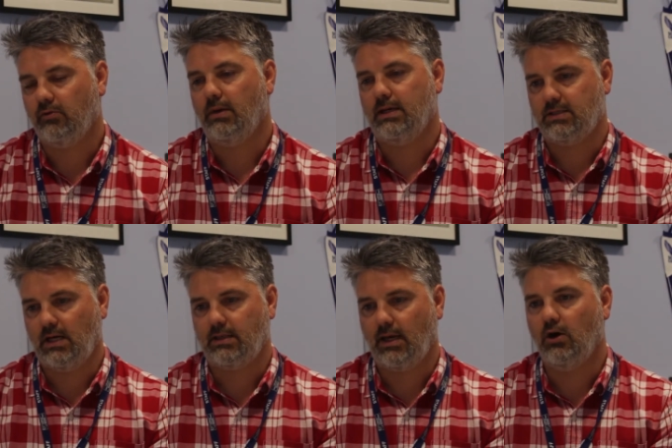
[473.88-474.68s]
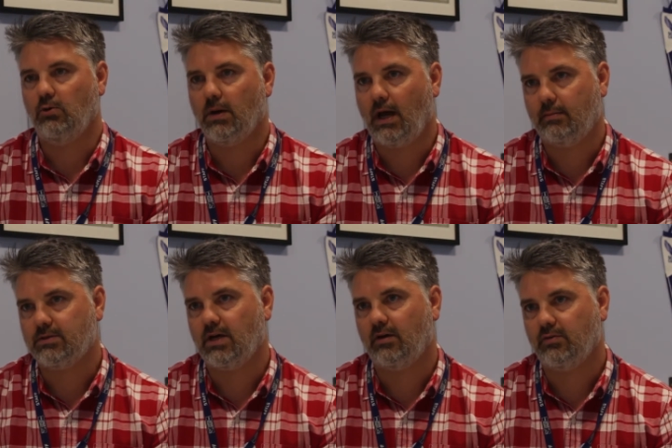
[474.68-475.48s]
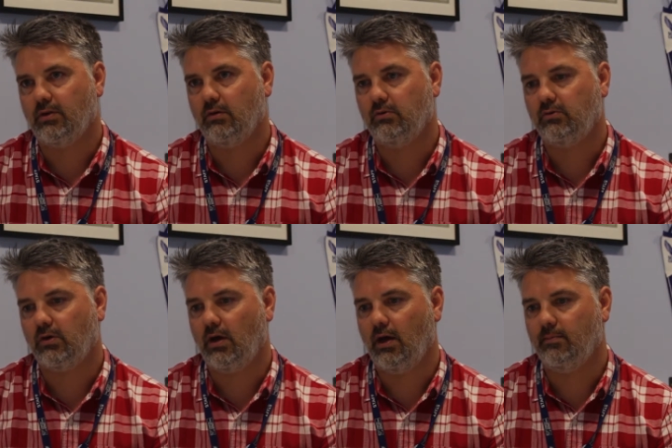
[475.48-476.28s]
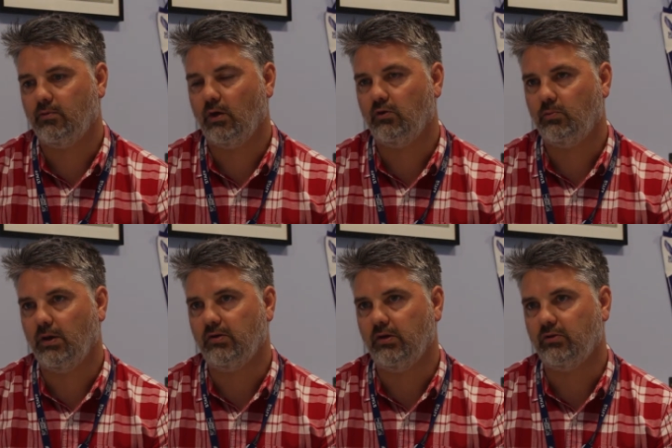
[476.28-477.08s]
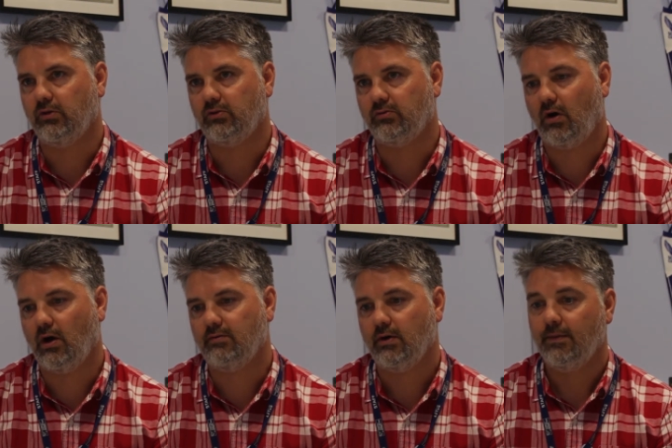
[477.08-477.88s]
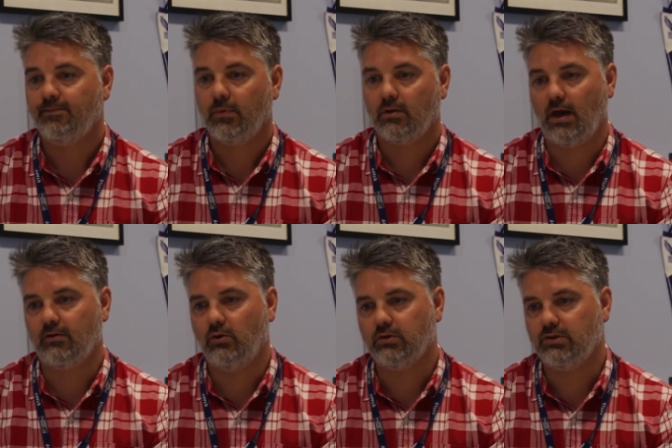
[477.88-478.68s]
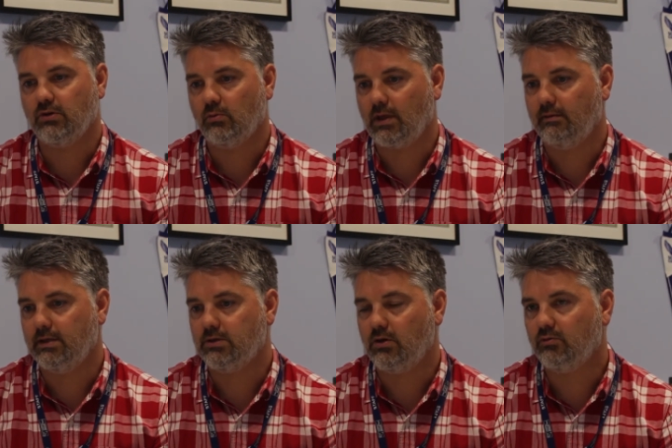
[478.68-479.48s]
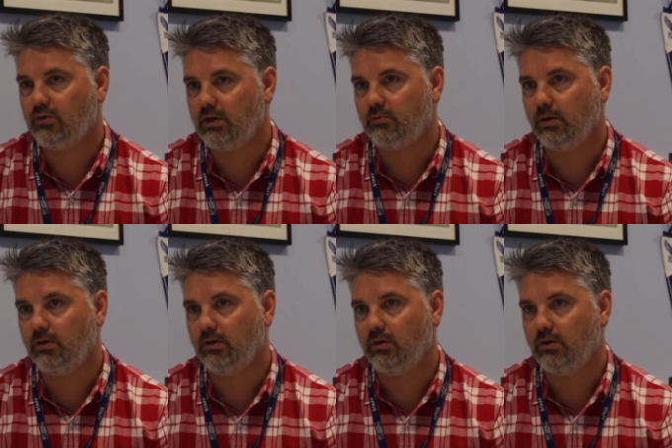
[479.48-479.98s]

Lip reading: to maintain that open habitat for those species to survive. That of course is not without its conflicts,